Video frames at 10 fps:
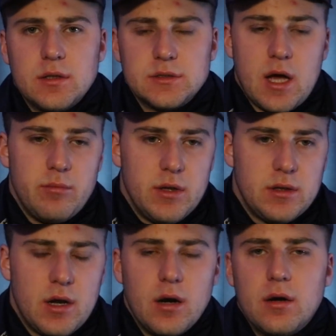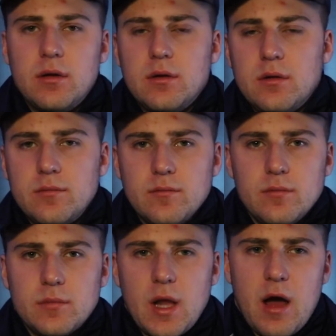Because I've been there.
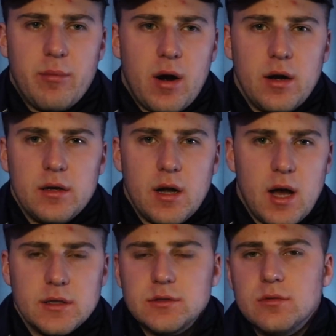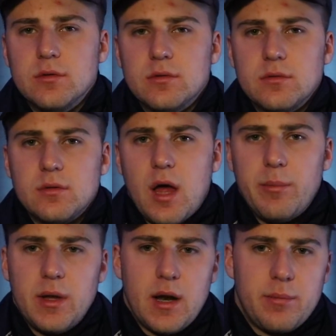I partied in high school.
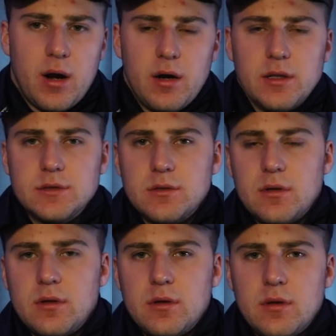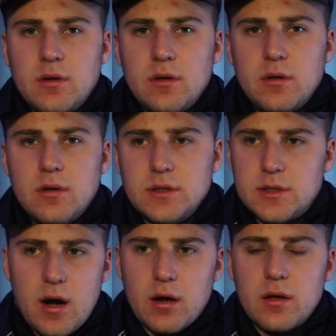I've been at parties. It's
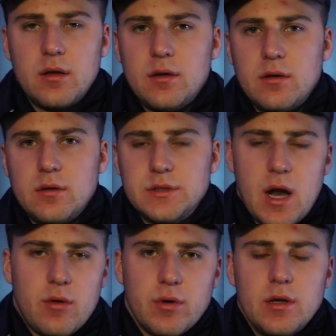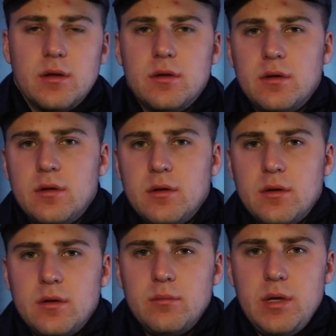dark. It's not real.
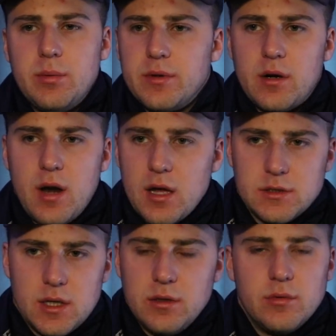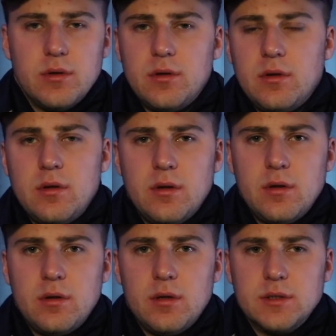People there are not genuine.
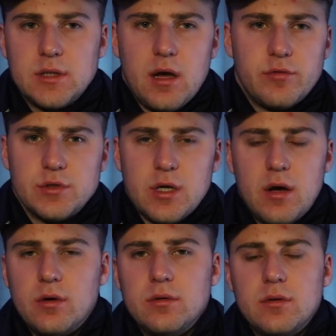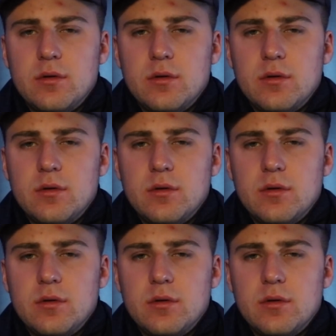It's all for show.